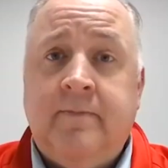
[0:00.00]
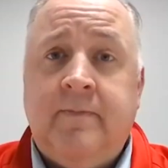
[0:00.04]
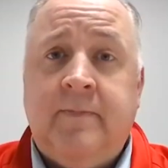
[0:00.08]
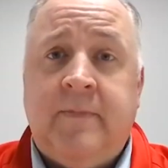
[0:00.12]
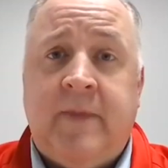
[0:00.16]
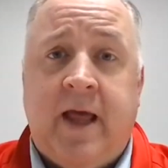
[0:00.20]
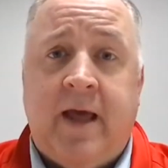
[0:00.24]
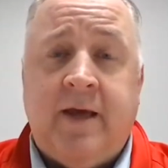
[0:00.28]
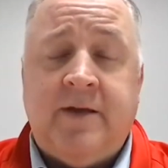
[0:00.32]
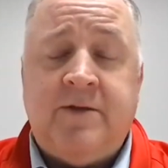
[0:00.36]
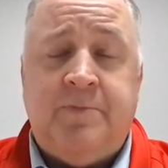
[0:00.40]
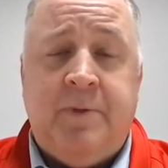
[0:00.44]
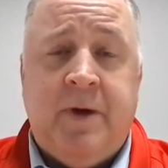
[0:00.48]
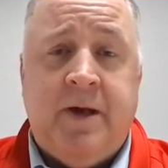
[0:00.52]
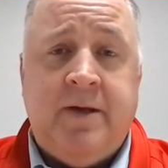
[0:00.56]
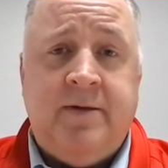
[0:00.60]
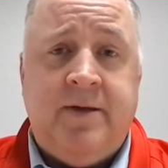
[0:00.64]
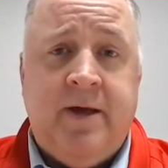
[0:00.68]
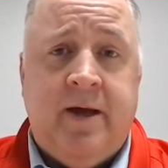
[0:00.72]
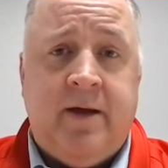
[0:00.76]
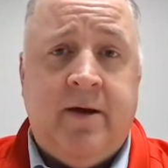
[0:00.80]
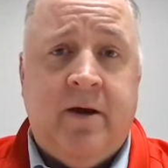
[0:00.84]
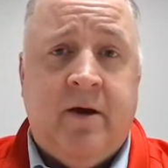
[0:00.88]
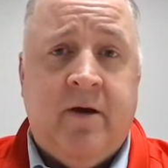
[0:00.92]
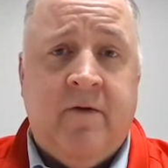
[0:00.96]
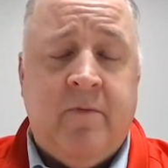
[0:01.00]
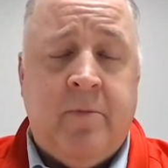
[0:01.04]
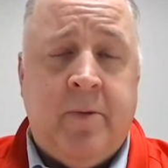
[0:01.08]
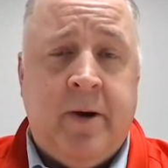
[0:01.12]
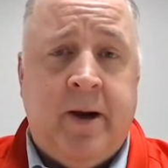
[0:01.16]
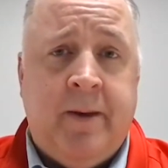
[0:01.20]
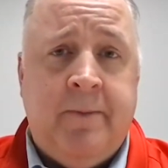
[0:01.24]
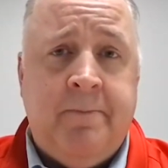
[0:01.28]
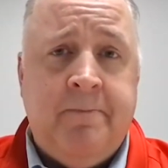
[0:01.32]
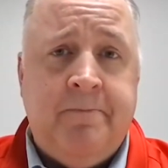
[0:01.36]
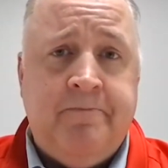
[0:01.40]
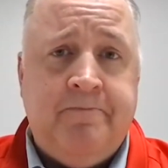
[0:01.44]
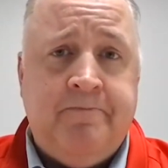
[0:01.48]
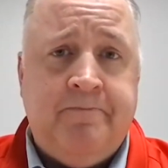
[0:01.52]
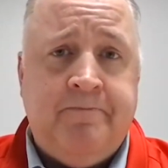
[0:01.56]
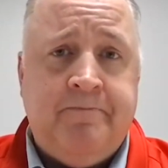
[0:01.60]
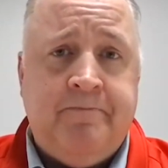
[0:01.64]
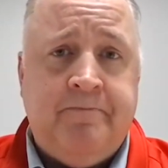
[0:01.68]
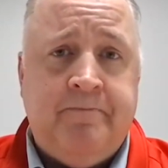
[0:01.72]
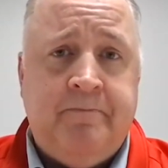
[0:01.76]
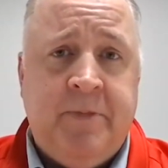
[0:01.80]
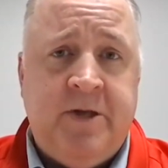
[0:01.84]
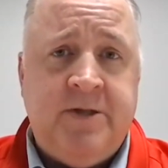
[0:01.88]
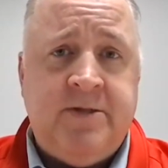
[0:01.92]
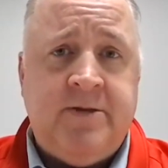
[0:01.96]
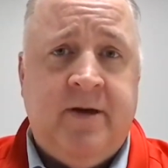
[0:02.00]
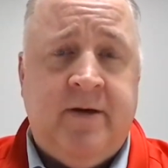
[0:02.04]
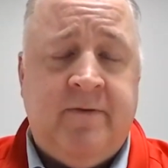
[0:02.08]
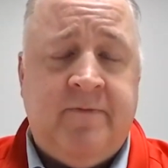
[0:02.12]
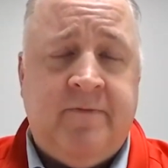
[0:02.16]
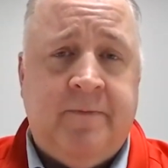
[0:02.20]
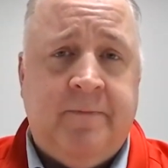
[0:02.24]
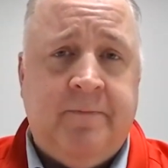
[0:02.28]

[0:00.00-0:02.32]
Thanks, Ben. Take care, everybody. Be safe.